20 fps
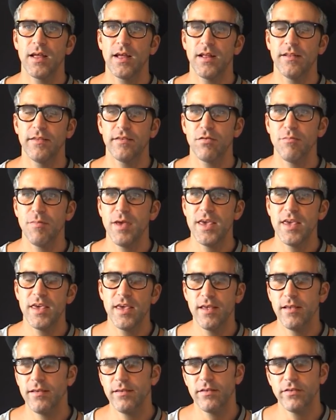and to make
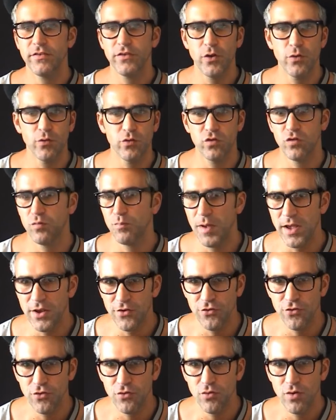it so
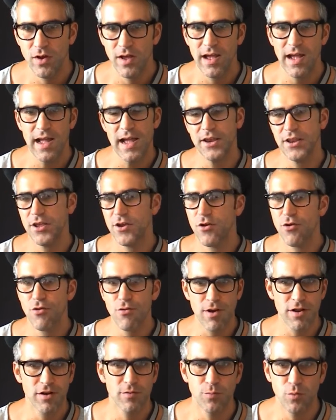special and
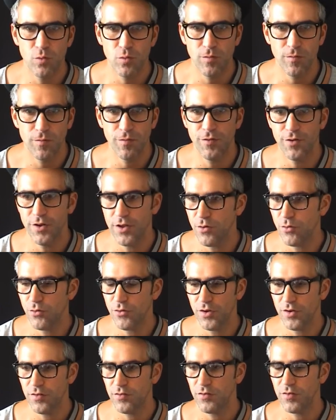incredible for the
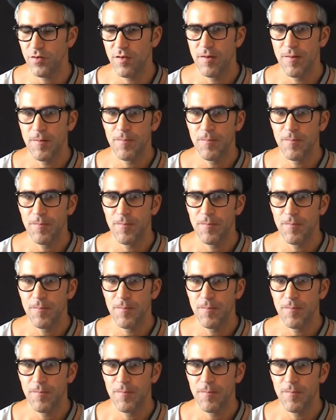audience.